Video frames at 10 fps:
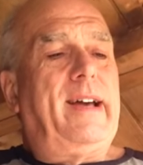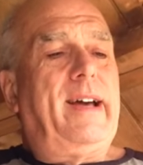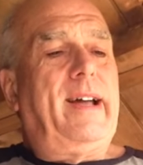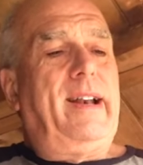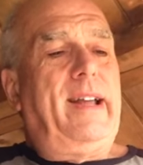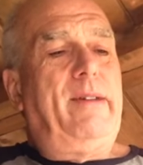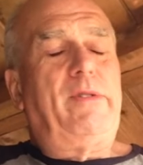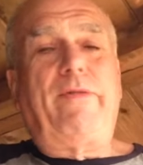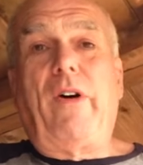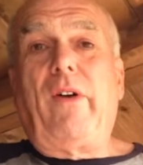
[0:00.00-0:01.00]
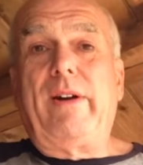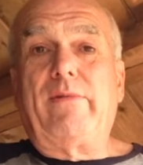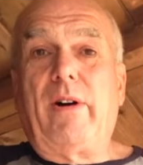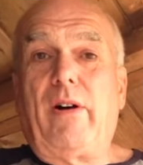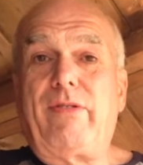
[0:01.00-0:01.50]
And it were vile,
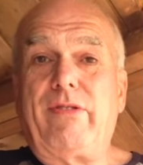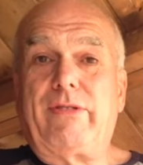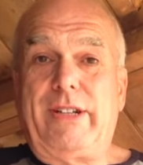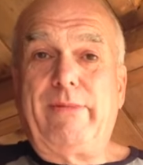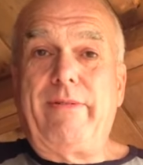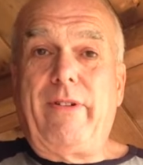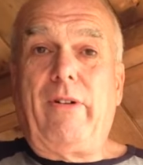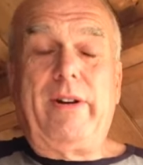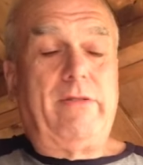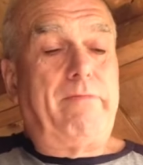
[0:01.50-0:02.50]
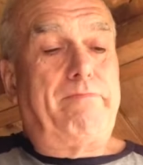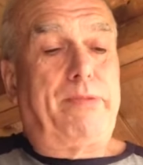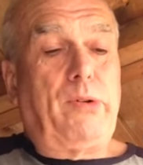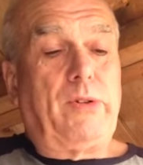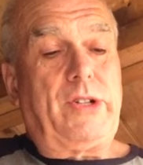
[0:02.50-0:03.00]
I thought it were vile.
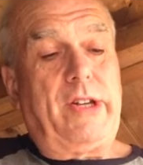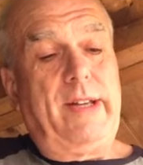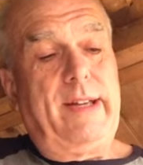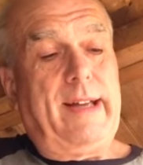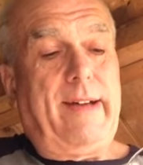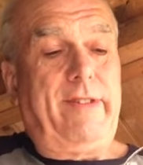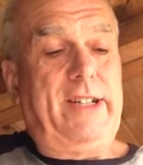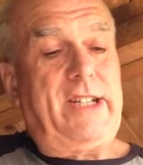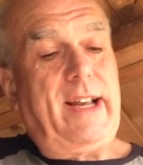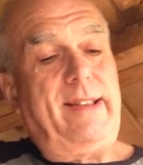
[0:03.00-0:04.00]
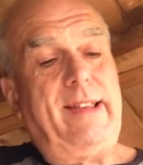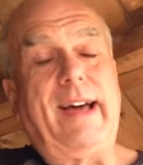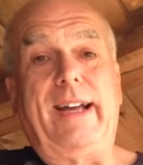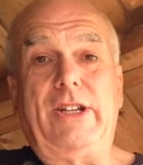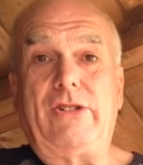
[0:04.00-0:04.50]
But, having said
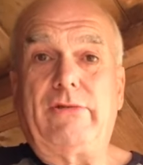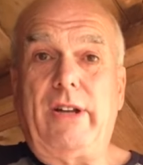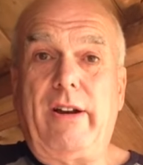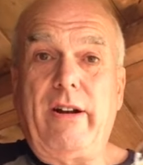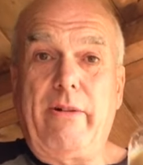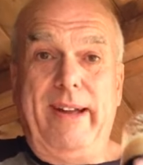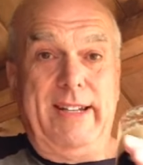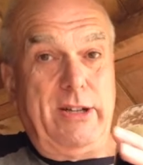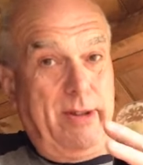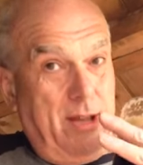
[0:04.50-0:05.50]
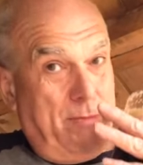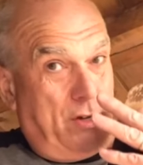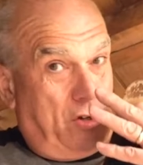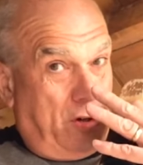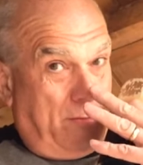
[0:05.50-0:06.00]
that, you sort of grow into
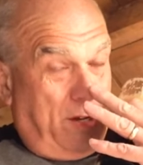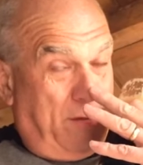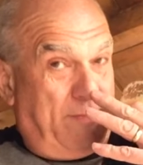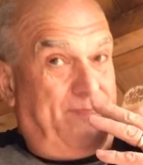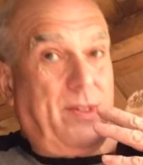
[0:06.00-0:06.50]
it.